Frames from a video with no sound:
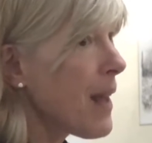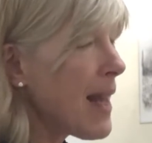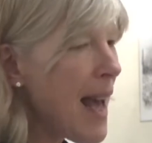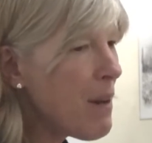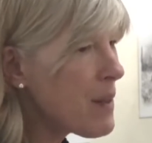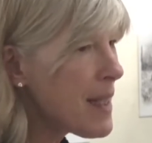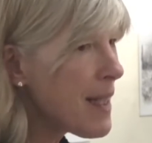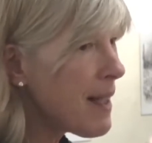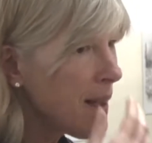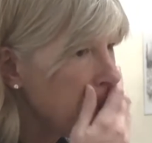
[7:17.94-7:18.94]
and I don't
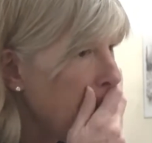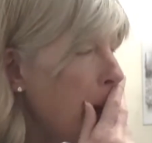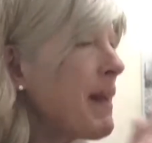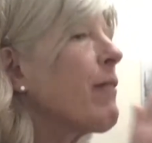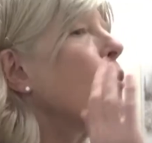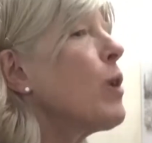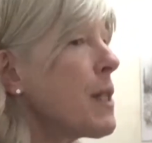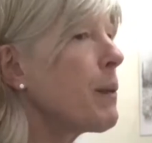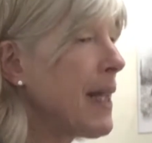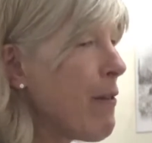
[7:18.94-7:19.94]
see, I mean, of
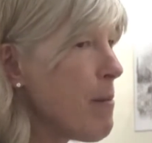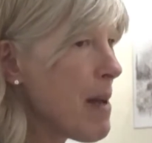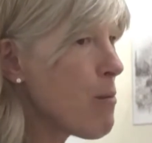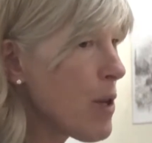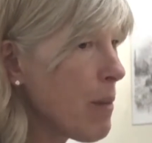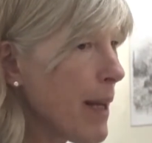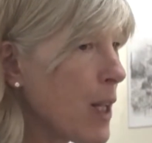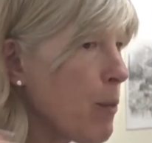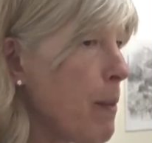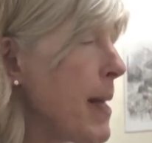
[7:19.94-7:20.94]
course we'll never be immortal
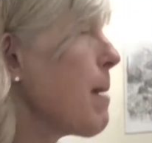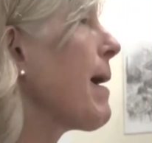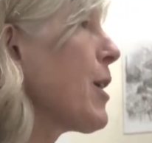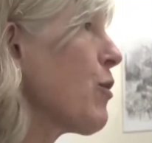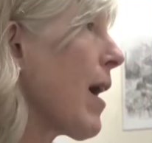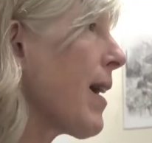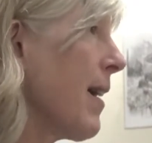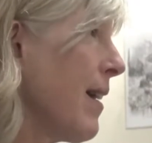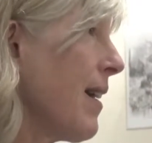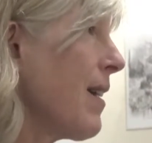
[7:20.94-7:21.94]
because you'll be hit by a
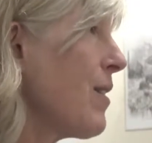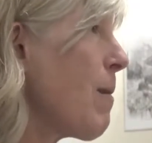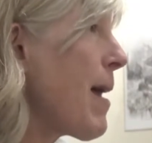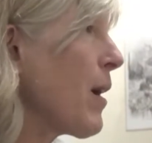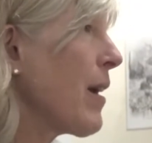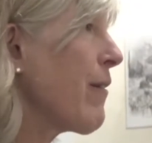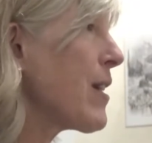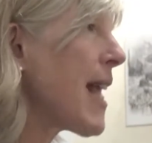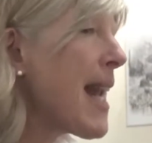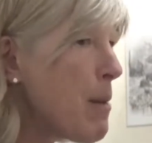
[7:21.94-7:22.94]
truck. No matter if
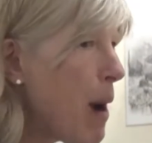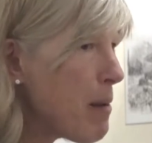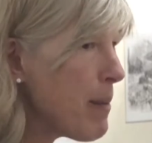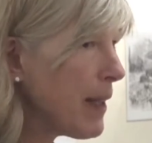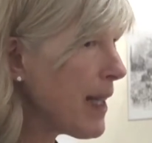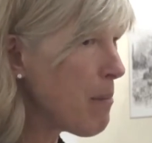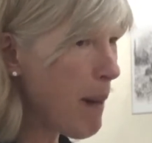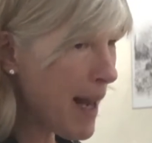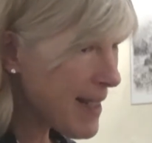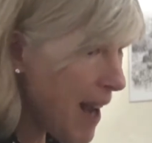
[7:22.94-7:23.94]
there's any probability,
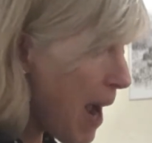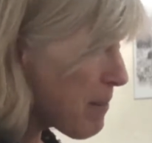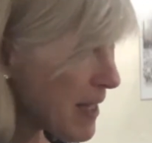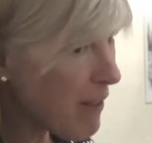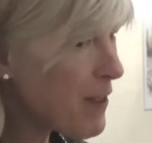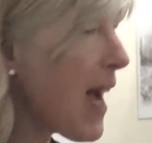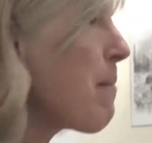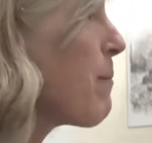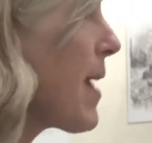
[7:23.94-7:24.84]
by times enough time,